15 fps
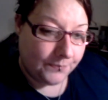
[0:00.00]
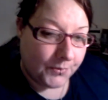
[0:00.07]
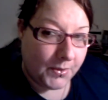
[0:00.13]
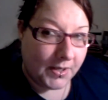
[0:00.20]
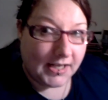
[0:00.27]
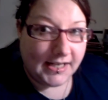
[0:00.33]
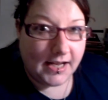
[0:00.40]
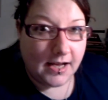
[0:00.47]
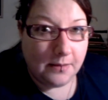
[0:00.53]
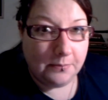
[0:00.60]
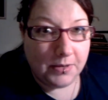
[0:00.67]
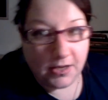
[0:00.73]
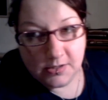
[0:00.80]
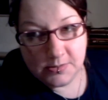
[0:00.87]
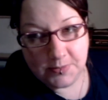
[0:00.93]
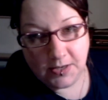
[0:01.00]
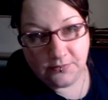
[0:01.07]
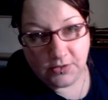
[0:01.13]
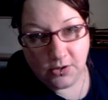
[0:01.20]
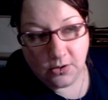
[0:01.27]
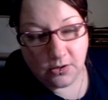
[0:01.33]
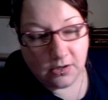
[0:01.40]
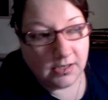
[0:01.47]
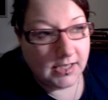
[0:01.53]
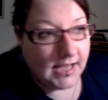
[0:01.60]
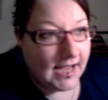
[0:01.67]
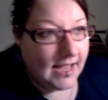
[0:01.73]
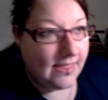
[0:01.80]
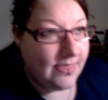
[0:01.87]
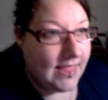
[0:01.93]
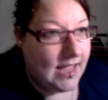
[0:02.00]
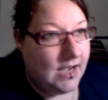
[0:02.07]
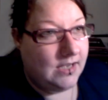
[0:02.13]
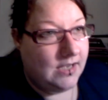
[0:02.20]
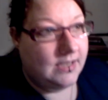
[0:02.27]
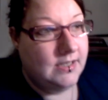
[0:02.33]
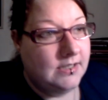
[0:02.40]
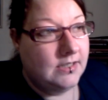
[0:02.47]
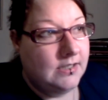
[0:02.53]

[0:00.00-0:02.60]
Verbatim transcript: quickly upload my vlog and then